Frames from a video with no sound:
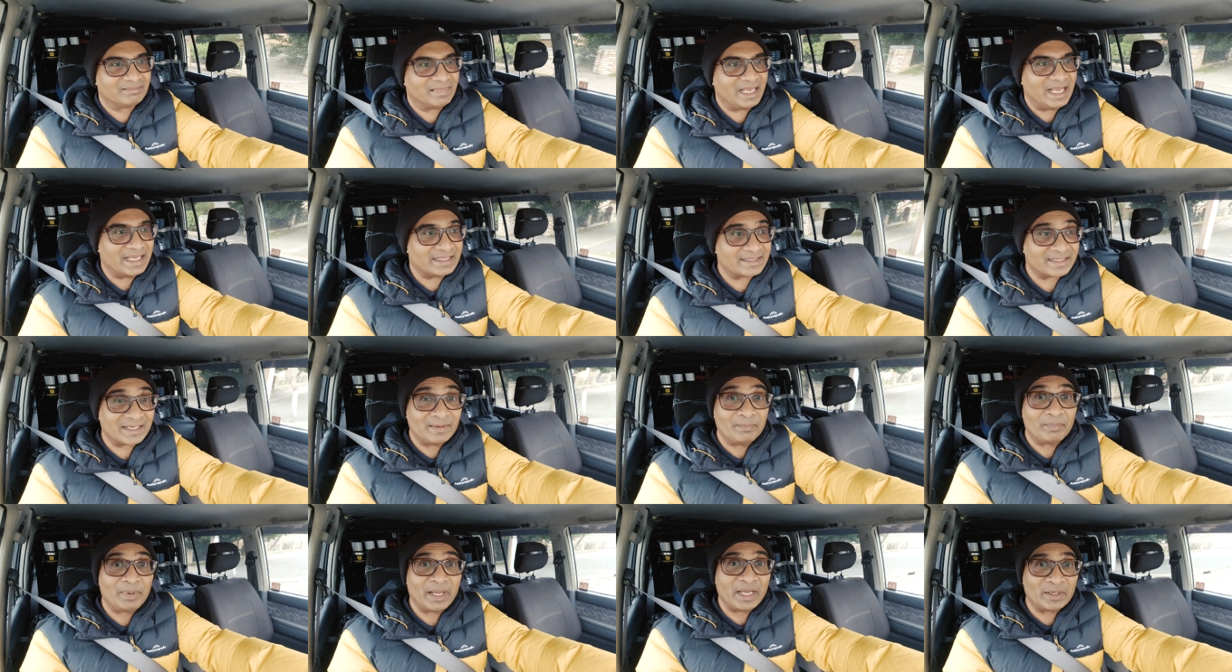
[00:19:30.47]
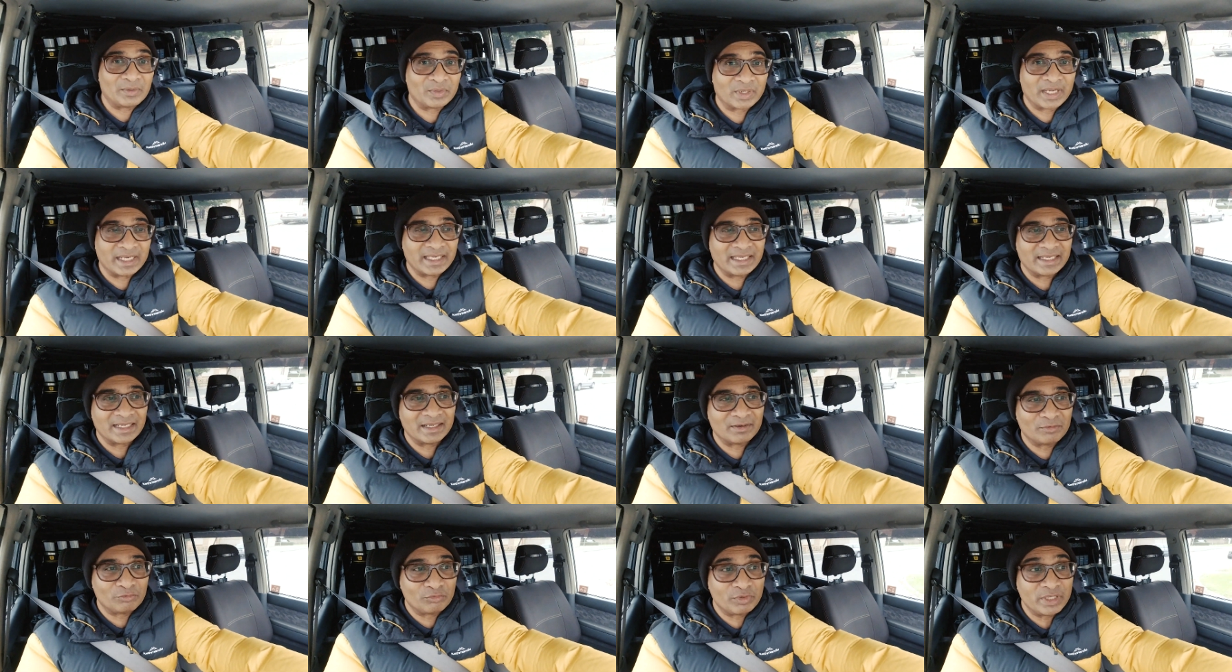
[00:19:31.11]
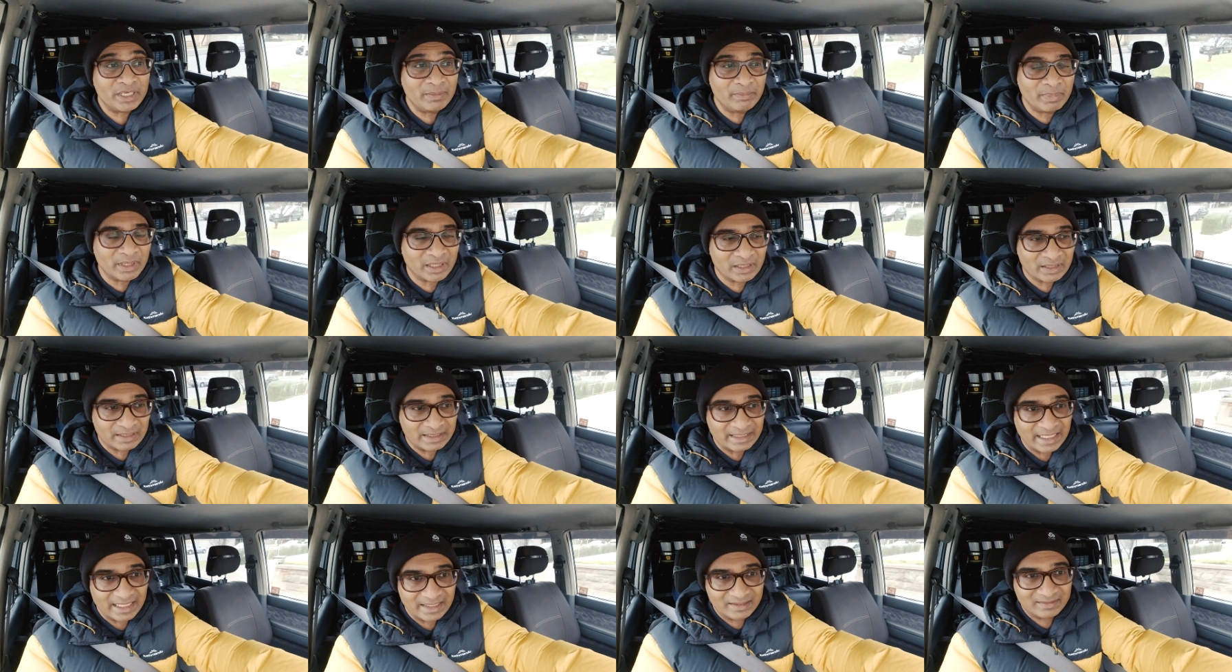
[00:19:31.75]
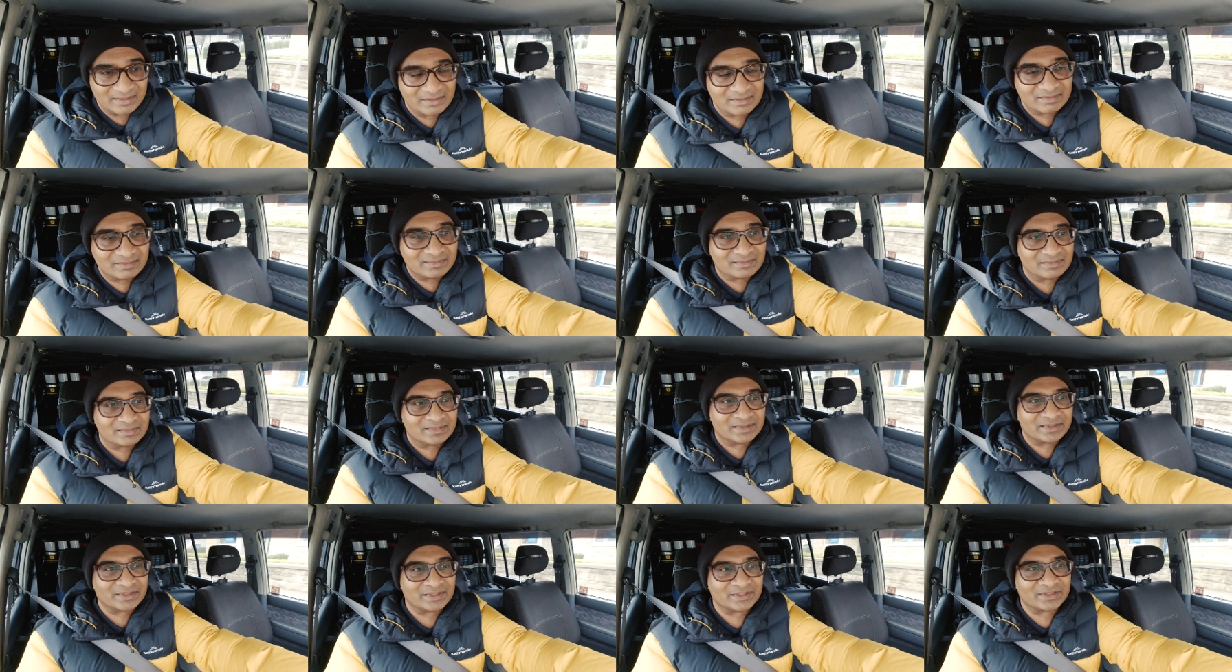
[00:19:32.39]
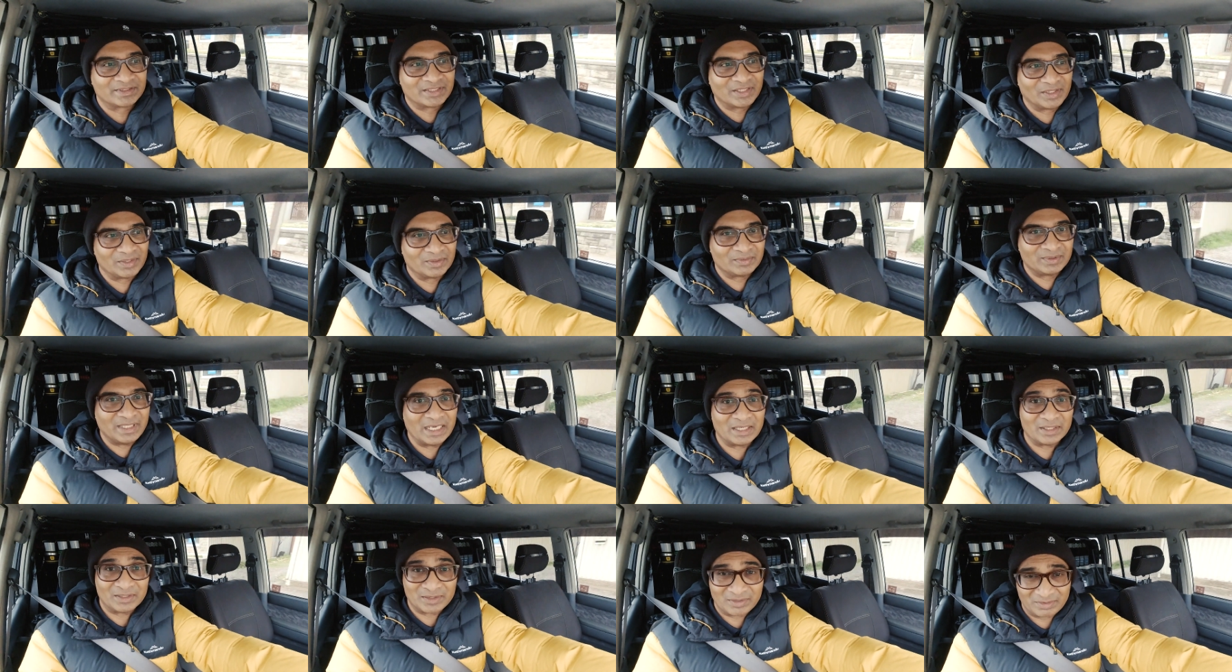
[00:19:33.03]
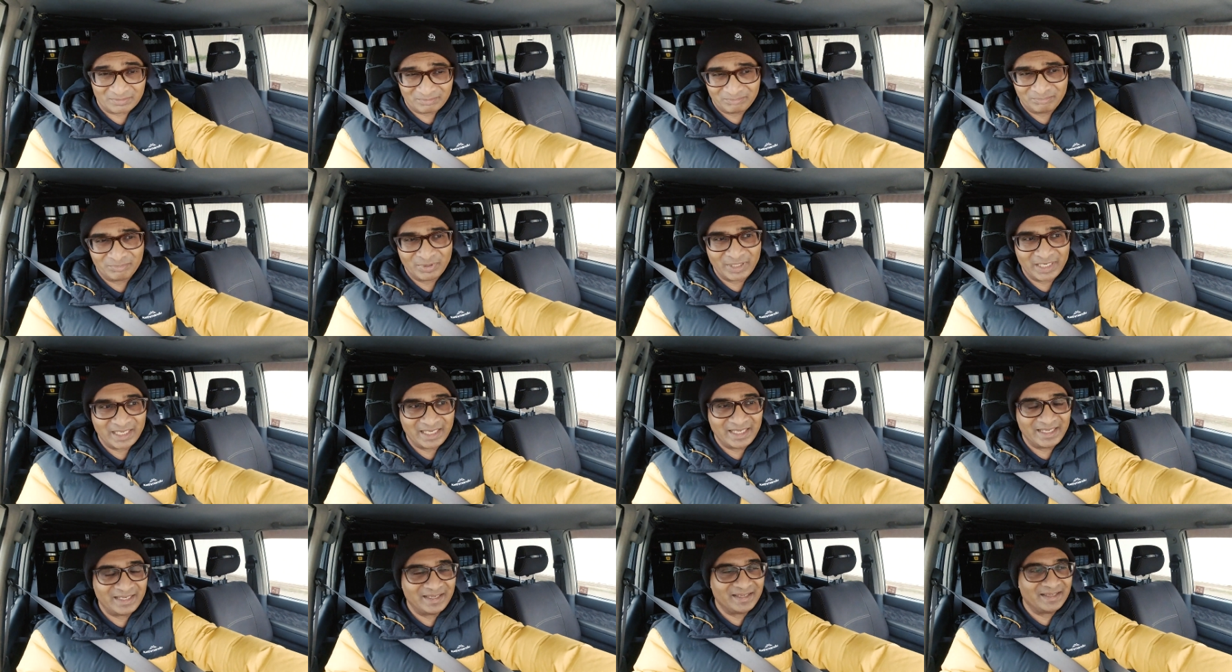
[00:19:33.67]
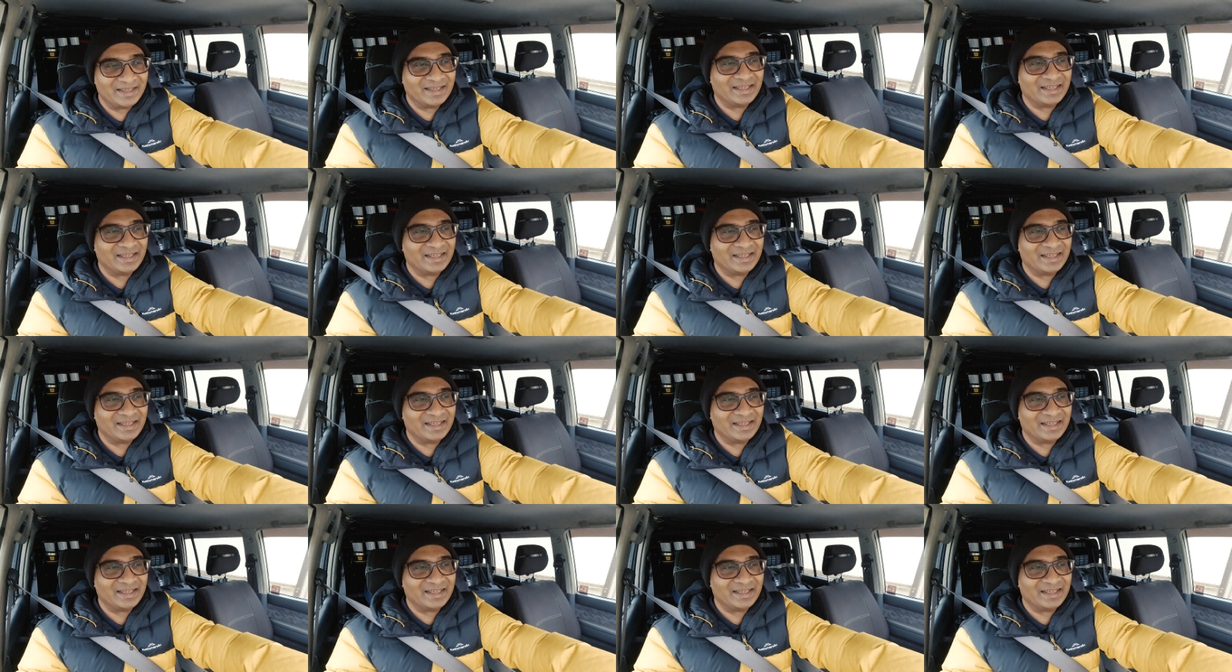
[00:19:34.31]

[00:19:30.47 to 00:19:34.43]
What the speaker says: as compared to getting a rebuild done. So that was pretty